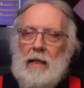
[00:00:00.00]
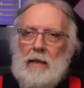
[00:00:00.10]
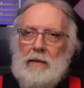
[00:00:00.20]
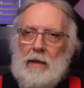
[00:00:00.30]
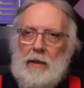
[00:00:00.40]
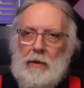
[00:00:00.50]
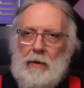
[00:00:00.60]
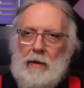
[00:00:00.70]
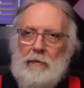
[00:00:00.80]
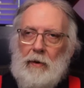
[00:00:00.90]

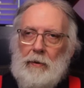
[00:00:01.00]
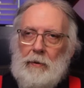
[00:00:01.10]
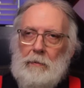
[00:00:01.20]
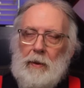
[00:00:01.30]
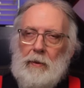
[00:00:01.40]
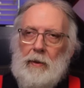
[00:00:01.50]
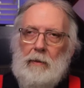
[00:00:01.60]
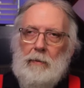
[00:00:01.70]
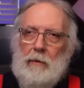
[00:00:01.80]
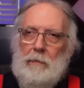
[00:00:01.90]
security
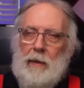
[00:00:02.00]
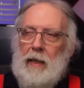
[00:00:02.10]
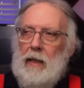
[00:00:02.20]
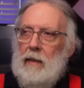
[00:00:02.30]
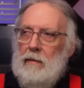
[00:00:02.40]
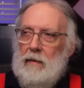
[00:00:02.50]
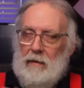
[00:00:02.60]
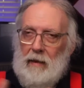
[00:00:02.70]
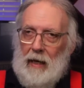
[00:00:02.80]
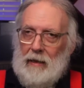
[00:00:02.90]
vulnerability will be
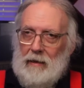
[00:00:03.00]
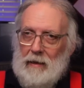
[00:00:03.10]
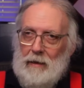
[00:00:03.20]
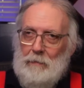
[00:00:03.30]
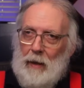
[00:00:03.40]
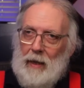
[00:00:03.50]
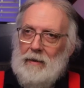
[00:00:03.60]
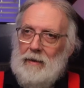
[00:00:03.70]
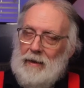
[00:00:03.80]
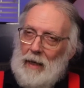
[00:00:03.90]
detected by
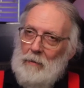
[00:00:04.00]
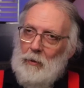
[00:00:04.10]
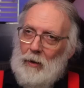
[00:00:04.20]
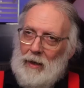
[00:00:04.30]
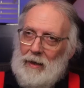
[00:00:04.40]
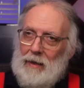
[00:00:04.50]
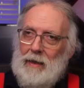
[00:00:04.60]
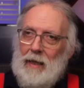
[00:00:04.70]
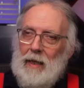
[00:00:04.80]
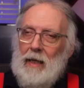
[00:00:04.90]

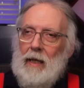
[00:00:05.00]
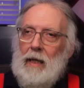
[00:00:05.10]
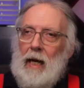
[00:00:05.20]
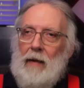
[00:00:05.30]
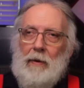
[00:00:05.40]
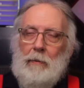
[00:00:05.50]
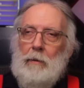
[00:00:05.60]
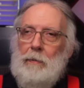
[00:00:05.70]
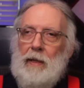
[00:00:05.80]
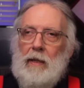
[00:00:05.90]
someone, and there
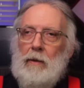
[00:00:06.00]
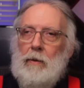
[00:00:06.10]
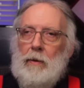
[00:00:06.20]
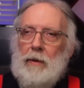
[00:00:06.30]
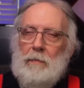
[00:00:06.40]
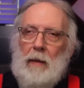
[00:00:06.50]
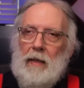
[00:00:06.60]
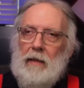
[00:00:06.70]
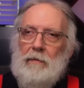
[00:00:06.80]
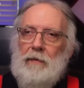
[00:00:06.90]
will be no
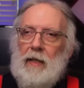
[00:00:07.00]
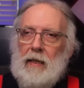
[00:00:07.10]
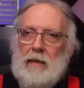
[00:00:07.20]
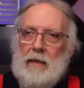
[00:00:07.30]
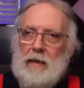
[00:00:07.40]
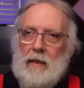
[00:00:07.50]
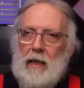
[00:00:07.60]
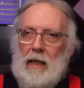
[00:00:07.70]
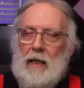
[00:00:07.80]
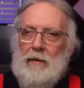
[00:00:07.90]
corresponding fix
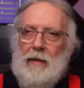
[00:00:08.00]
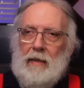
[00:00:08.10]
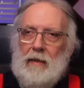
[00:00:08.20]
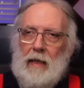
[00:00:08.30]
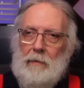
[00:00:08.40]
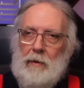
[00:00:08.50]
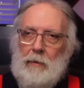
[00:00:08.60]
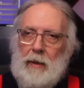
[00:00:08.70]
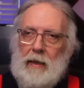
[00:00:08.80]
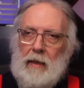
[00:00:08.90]
that's
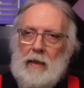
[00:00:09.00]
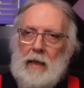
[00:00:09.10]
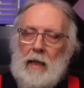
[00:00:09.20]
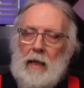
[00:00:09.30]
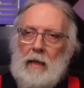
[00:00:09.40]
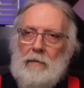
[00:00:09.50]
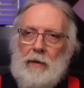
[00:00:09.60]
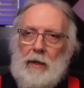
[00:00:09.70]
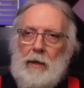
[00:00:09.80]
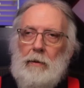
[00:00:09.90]
coming with it
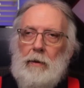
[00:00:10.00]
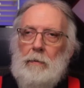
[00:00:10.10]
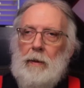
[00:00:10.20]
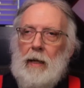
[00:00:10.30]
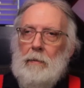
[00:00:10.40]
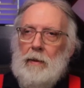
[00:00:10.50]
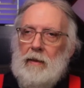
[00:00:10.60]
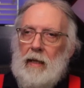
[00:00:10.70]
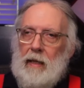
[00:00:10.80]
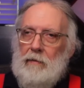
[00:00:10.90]
for you to be able to
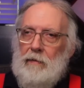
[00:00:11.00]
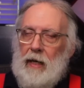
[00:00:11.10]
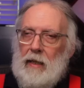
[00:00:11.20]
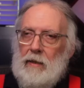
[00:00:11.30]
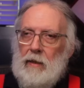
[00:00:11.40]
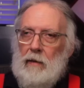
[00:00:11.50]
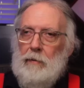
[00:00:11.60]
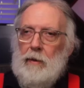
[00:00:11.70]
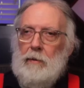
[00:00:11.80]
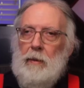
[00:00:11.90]
take advantage of,
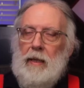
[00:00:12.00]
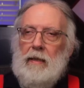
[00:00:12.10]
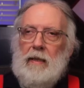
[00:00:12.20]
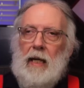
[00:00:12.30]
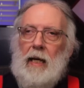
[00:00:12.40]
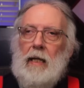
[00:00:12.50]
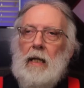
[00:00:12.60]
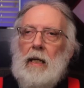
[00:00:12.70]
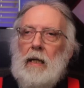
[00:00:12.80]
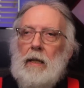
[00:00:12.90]
which means that
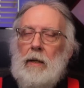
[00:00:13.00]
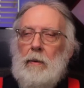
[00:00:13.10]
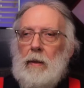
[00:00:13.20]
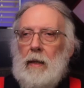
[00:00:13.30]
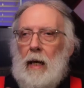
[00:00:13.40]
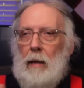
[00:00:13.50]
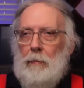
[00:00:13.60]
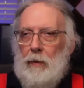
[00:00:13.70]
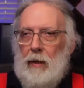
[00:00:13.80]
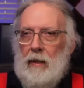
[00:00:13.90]
you are
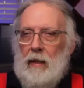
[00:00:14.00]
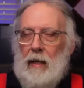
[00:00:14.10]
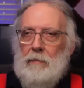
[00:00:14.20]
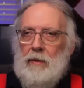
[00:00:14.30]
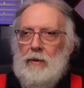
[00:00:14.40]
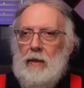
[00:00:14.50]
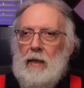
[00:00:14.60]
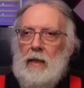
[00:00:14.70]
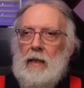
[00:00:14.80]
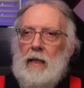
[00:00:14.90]
operating that
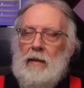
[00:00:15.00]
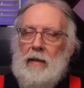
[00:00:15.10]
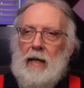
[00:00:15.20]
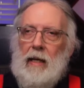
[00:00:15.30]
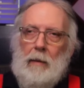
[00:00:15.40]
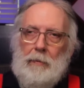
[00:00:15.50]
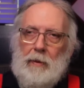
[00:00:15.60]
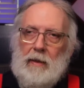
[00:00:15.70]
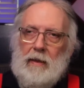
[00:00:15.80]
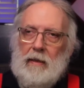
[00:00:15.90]
machine and that
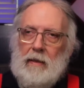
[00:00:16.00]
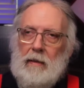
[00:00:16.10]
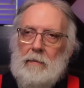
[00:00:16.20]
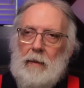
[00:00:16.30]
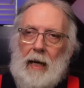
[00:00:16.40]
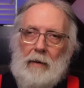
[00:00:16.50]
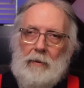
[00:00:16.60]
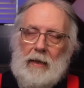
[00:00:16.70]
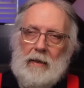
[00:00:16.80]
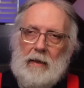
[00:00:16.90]
operating system at
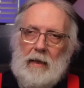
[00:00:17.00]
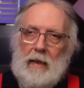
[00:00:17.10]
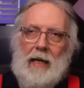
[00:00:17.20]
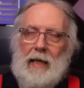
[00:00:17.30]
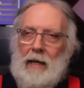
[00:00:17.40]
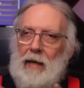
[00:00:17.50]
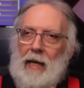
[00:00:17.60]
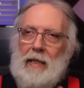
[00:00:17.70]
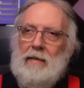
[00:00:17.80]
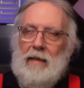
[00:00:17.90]
risk. Now,
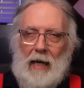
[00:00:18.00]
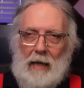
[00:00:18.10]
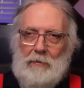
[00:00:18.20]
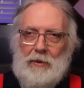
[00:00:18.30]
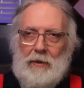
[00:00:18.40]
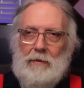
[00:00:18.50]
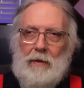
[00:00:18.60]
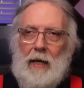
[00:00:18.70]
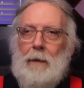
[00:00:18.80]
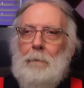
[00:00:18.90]
that is an option,
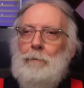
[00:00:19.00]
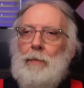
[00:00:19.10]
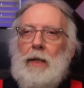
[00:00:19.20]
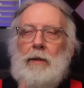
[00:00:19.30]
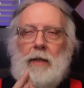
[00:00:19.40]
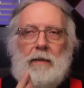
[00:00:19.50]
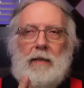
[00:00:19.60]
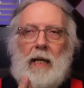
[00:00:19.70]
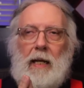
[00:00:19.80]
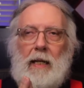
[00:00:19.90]
right? You could
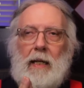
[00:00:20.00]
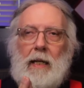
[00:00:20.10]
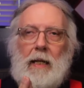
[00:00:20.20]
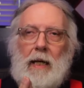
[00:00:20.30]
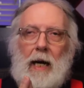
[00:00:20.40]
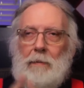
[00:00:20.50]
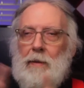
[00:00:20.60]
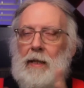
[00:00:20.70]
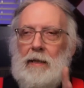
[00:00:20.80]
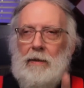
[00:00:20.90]
say, I'm
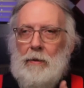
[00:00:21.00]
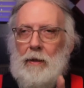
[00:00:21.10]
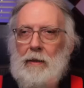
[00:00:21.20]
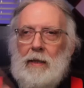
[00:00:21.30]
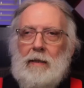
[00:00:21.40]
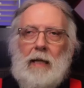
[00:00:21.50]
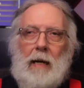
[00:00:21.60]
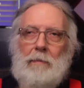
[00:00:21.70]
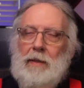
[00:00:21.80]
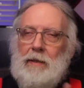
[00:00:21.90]
going to ignore this.
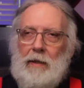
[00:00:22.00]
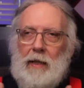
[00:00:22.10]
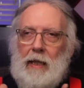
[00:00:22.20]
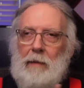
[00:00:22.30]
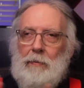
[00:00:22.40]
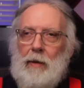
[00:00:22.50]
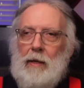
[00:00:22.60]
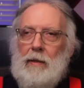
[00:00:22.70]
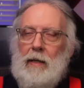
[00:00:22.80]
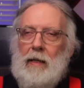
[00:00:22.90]
I'm just going to keep
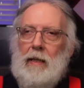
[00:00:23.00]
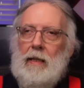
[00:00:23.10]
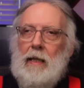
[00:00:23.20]
running on it.